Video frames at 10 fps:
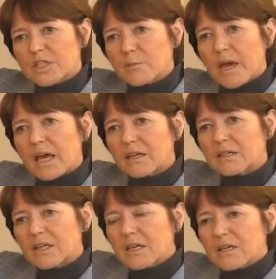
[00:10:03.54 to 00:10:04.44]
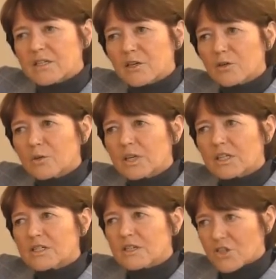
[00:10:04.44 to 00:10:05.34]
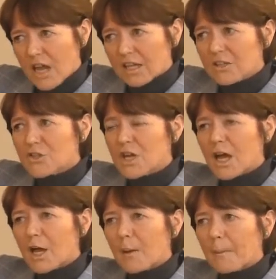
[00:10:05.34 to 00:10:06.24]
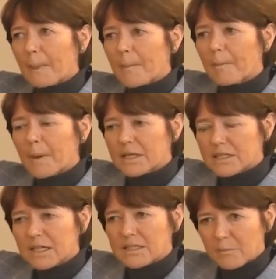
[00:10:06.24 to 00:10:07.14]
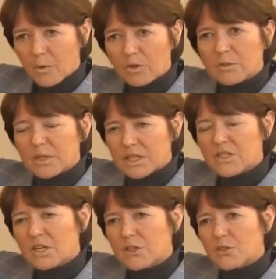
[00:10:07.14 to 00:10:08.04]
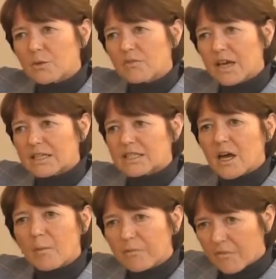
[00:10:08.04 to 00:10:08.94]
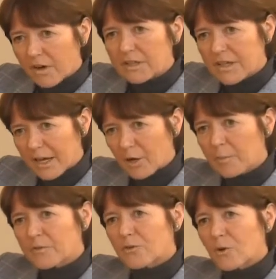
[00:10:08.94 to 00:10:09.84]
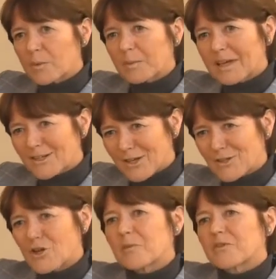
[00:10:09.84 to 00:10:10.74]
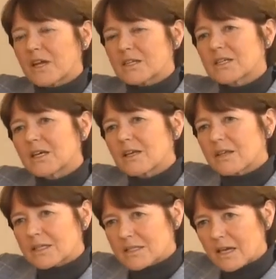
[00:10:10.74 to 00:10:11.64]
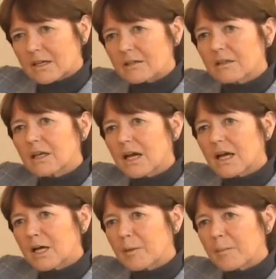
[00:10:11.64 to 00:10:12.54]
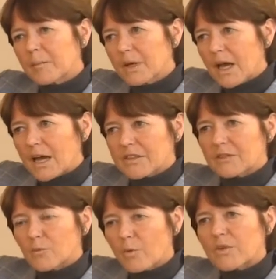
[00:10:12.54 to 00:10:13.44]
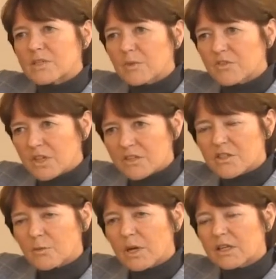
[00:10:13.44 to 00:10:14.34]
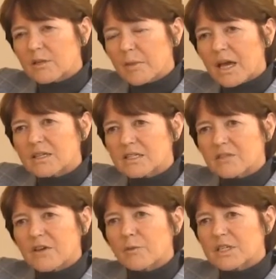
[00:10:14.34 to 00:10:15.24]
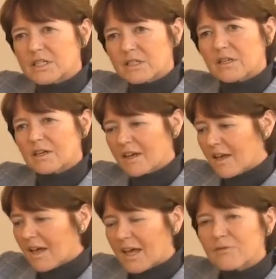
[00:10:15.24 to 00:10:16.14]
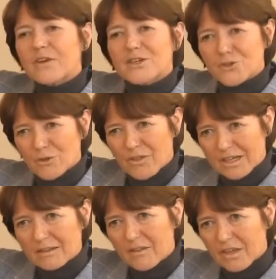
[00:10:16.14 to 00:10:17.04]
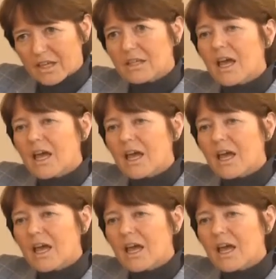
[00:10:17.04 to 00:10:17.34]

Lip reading: expand. So it's a challenge, but it's important that we continue to invest upfront now before we get to the top of that cycle. I think one reason we've done so well in the past is the fact we did invest through thick and thin.